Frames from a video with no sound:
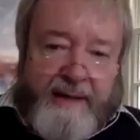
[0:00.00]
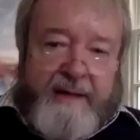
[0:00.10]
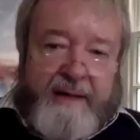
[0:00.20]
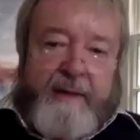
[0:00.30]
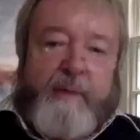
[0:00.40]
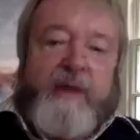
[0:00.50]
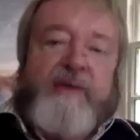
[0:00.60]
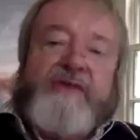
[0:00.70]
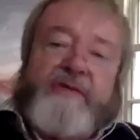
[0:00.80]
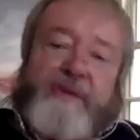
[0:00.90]

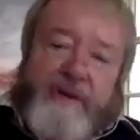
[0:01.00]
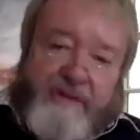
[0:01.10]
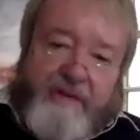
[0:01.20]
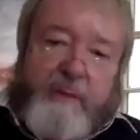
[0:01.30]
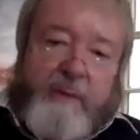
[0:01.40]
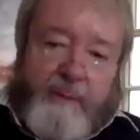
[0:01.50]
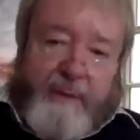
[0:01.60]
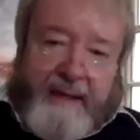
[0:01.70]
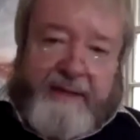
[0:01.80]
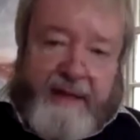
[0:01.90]
Whereas the first human
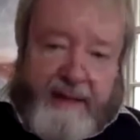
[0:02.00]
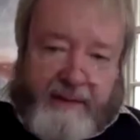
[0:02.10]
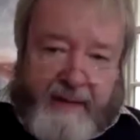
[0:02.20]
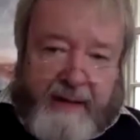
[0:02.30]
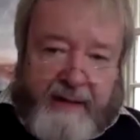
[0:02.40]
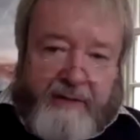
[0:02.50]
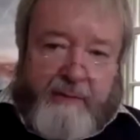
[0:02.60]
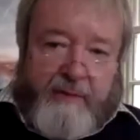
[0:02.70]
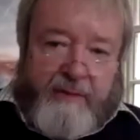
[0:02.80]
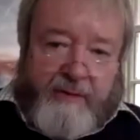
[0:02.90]
being that I created
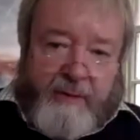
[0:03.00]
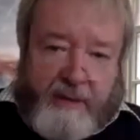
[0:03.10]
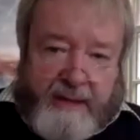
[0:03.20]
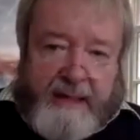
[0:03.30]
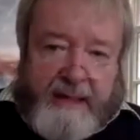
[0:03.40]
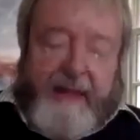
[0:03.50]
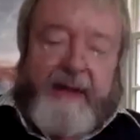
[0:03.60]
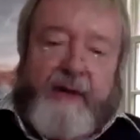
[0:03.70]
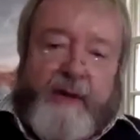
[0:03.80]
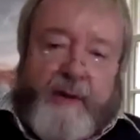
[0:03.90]
was good
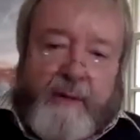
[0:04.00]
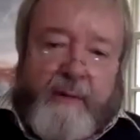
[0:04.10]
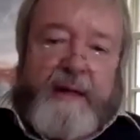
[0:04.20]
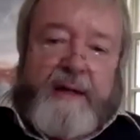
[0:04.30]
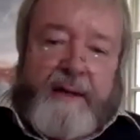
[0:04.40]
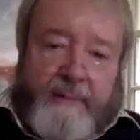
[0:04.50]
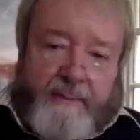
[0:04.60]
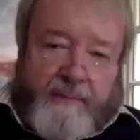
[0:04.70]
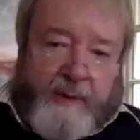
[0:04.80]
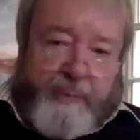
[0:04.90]
and knew the,
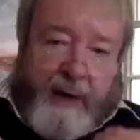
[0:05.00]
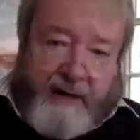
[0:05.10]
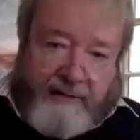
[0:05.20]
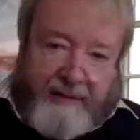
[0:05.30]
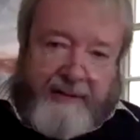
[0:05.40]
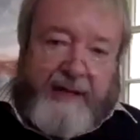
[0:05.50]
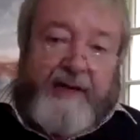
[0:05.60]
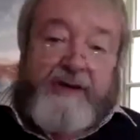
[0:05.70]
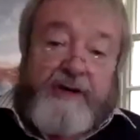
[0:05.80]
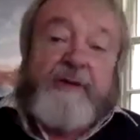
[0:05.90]
the path that
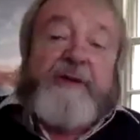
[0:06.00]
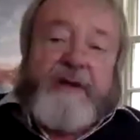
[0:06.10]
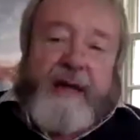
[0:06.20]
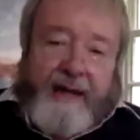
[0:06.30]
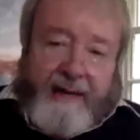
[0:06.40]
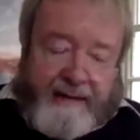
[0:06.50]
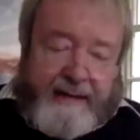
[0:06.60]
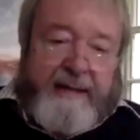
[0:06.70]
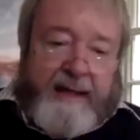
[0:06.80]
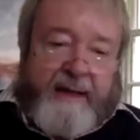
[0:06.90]
things should take in